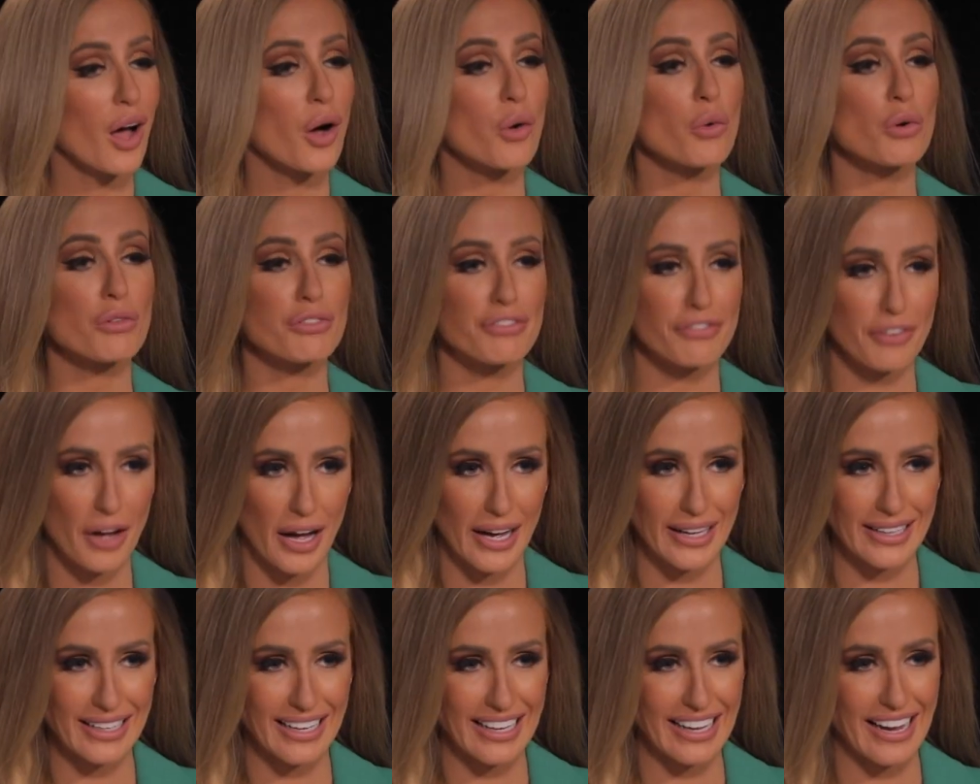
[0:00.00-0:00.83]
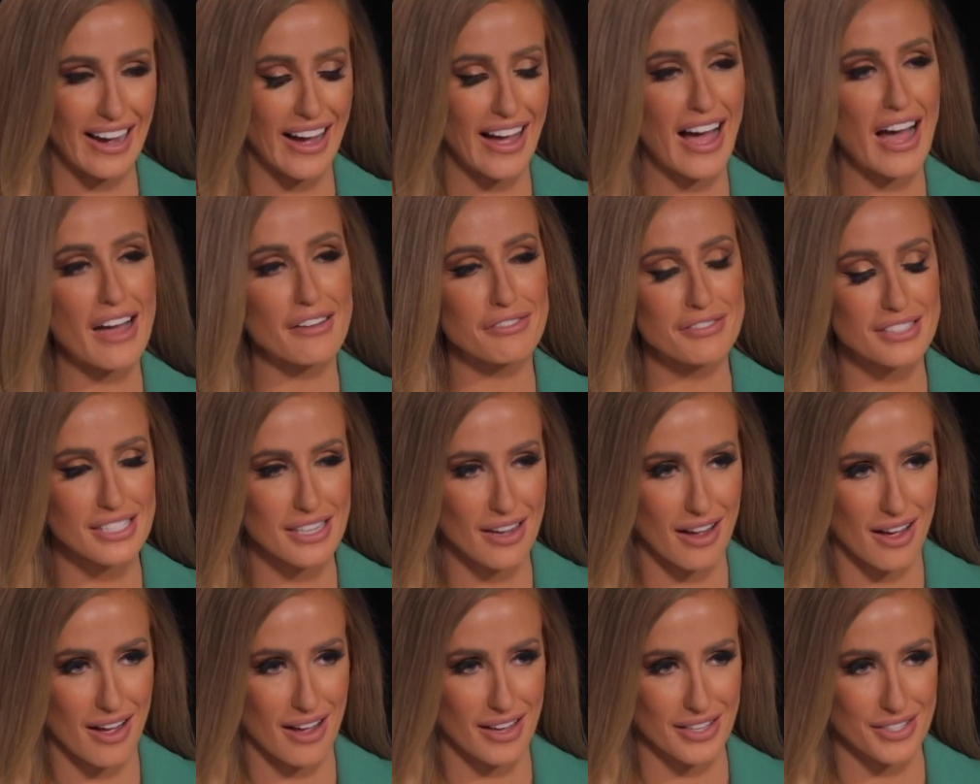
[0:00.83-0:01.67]
Well, finally, I have
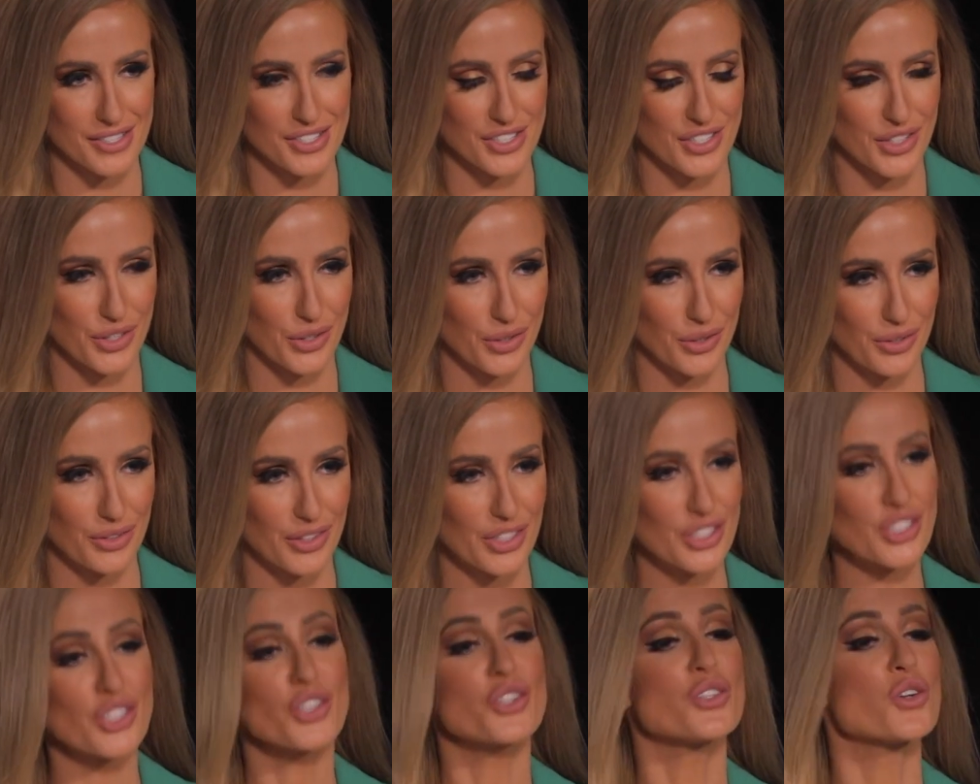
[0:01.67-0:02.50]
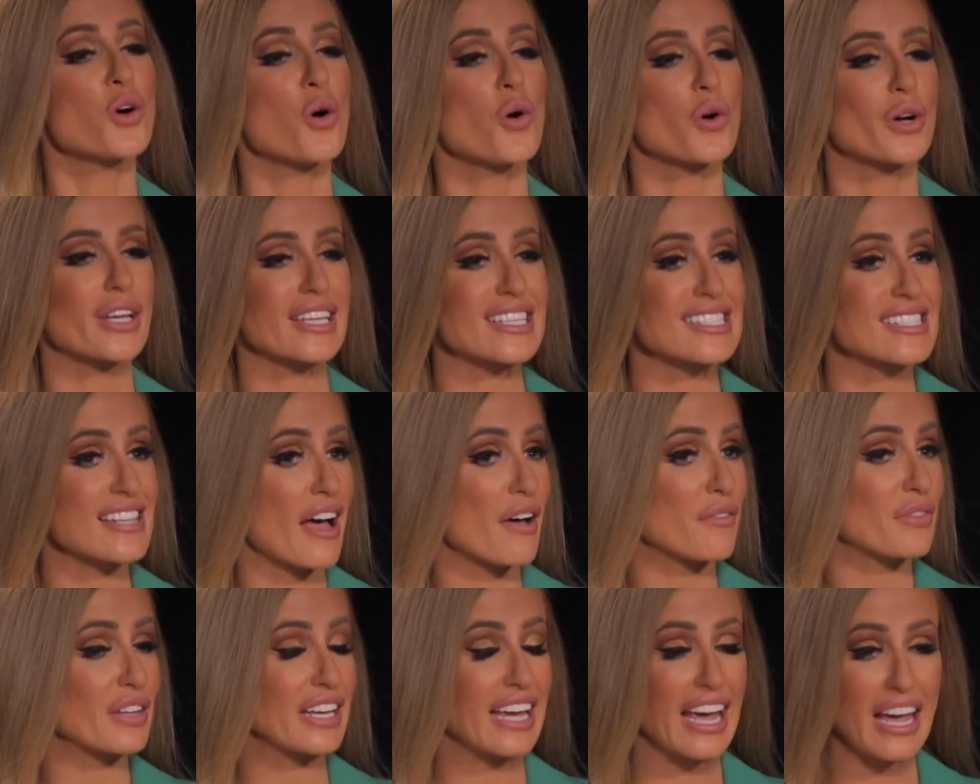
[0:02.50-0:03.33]
to ask you, the New Yorkers
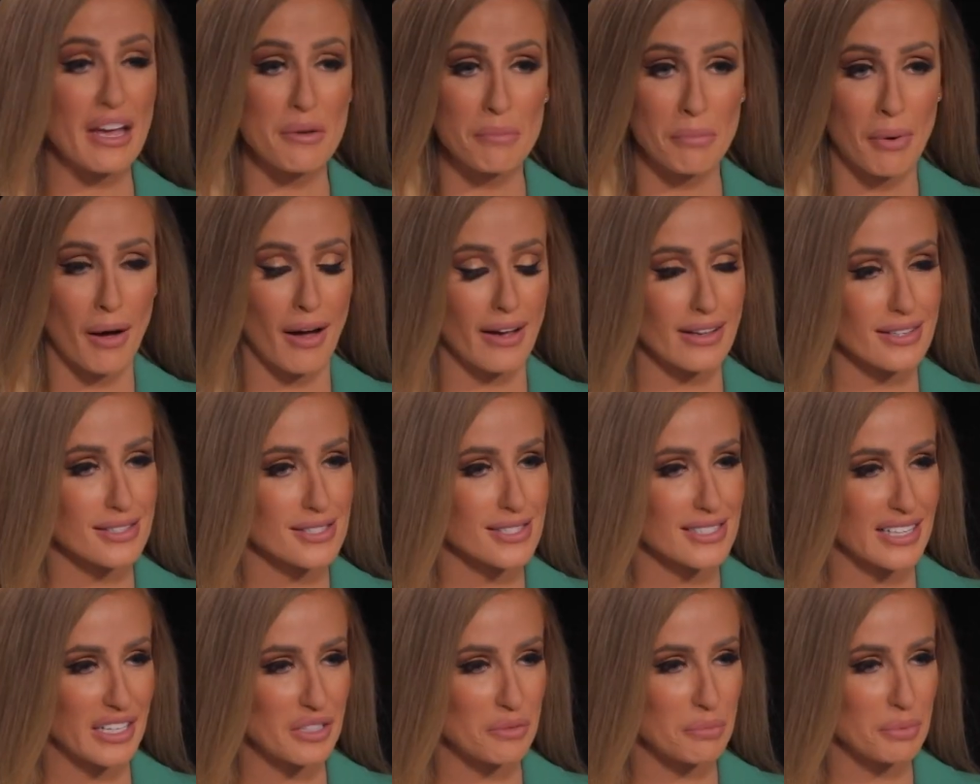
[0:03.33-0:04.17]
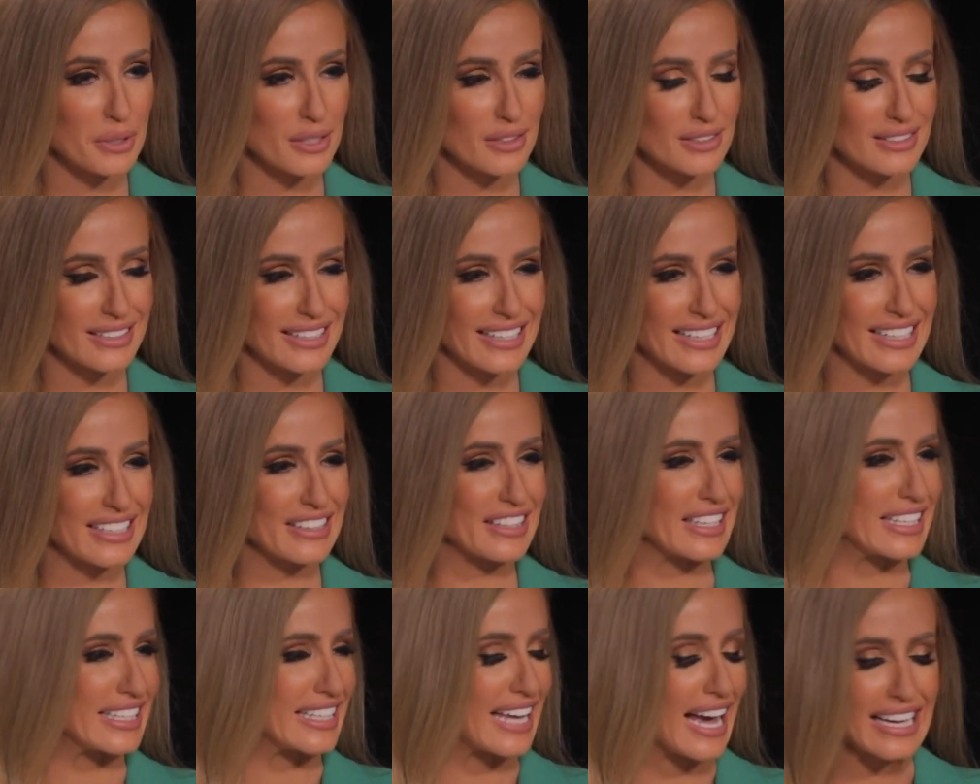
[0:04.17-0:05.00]
have the Empire State Building,
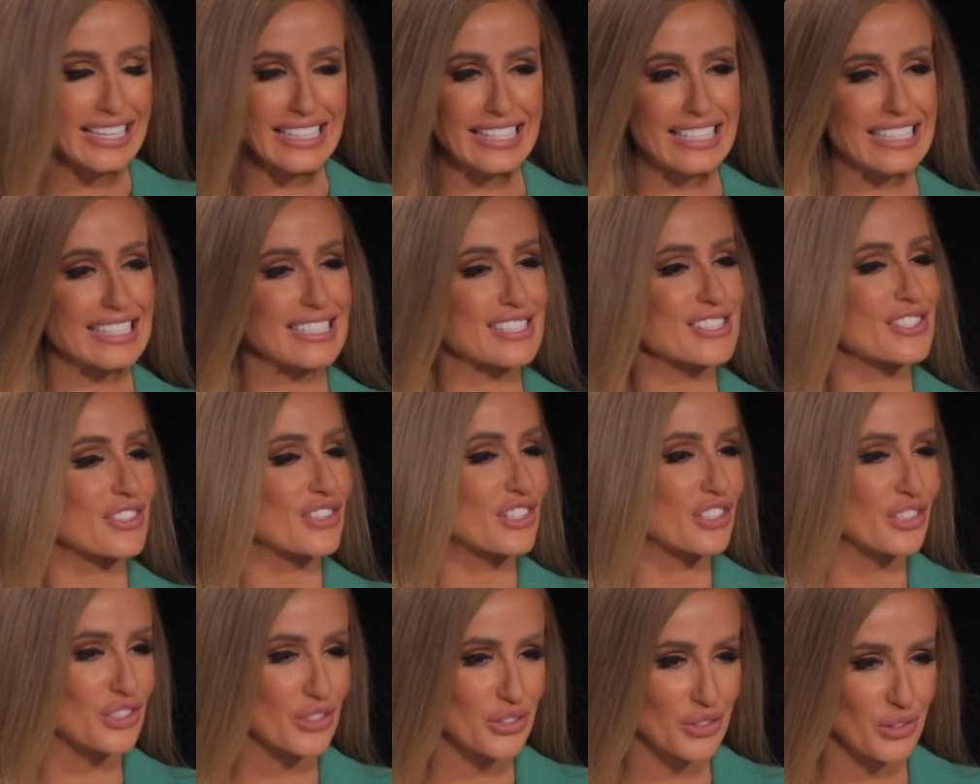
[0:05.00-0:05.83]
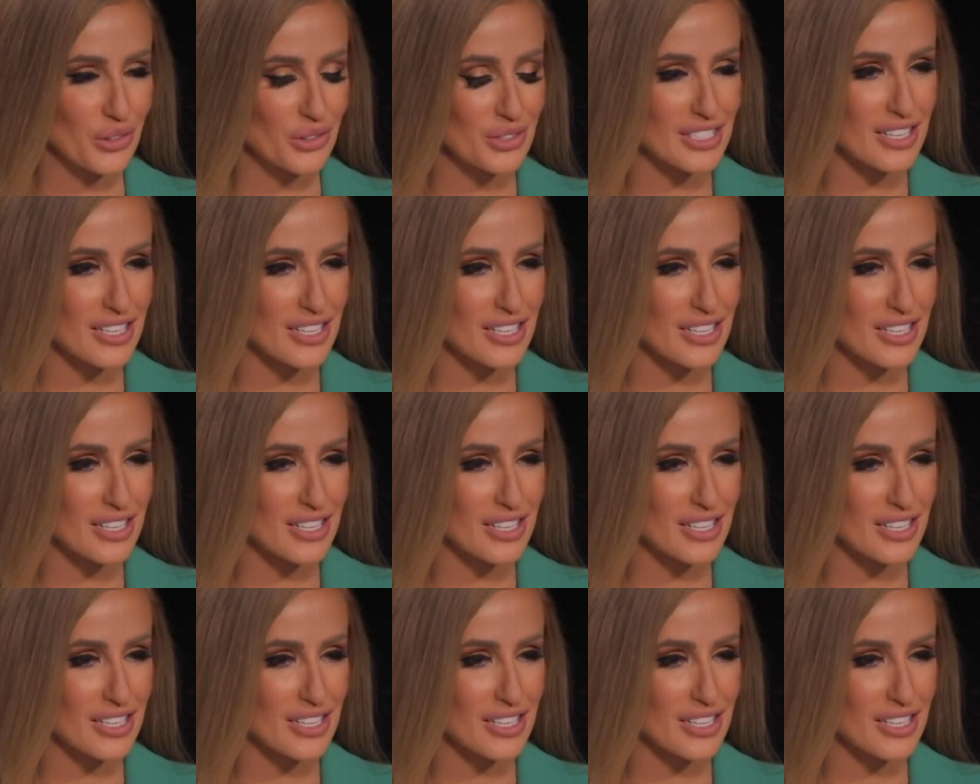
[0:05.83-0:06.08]
the Yankees and the New York